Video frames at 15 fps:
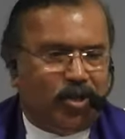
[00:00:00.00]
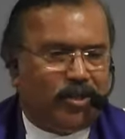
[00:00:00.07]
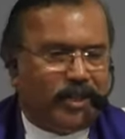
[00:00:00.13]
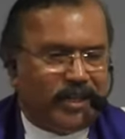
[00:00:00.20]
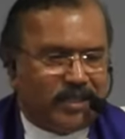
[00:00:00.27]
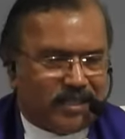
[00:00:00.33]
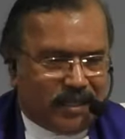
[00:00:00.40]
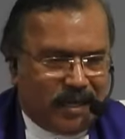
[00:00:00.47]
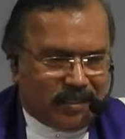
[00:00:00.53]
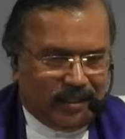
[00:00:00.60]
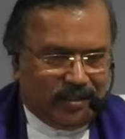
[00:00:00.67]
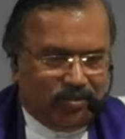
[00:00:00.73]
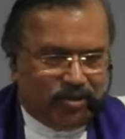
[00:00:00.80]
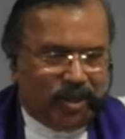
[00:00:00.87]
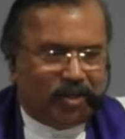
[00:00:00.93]
has already
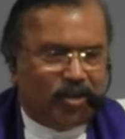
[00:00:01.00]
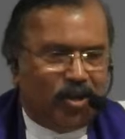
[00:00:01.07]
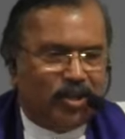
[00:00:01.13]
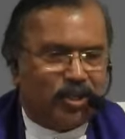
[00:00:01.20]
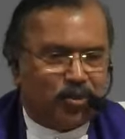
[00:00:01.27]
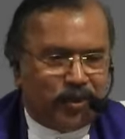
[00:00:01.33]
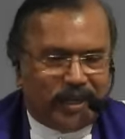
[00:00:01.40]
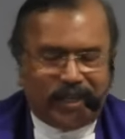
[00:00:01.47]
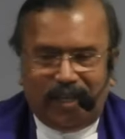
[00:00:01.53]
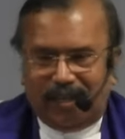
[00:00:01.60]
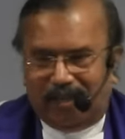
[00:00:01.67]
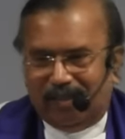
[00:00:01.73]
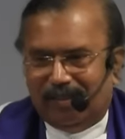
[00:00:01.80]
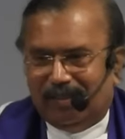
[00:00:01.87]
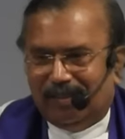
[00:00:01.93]
started. We are all
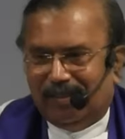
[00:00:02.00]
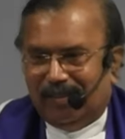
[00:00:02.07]
sweating.